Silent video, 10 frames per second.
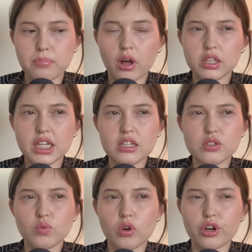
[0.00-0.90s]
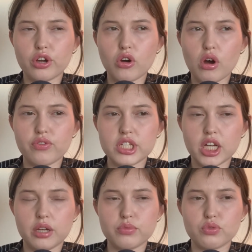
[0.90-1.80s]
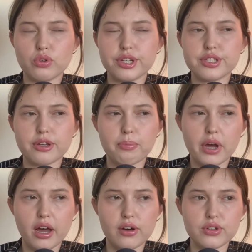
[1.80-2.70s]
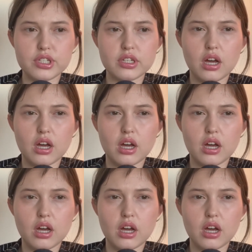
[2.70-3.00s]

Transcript: Pauline's work oftentimes was about